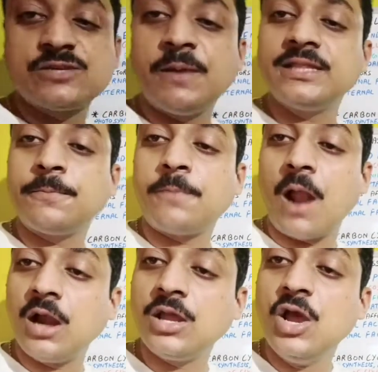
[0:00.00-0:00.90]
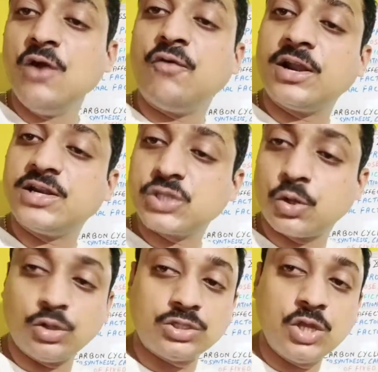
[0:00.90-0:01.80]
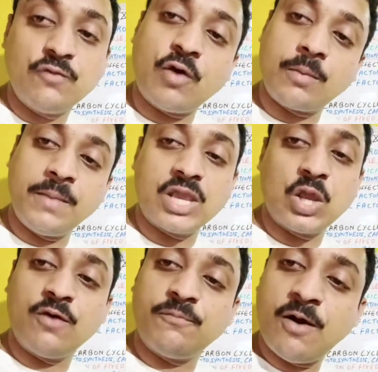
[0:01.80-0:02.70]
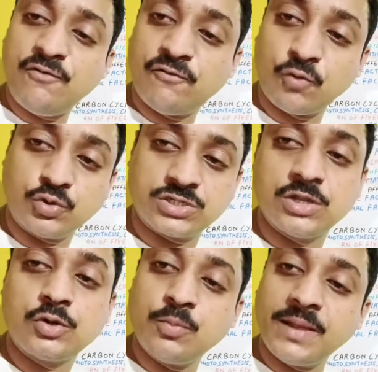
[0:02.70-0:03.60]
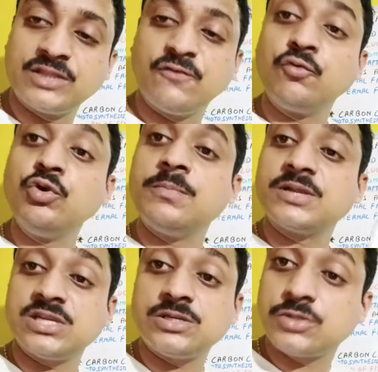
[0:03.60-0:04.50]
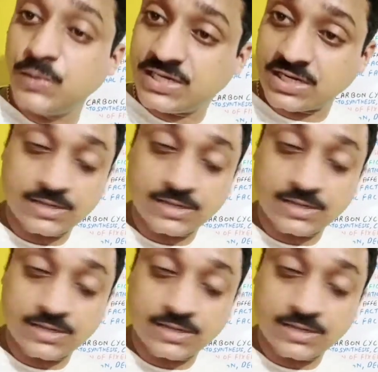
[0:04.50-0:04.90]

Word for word: by the plant for its growth for making up of fruits to make the fruit much sweeter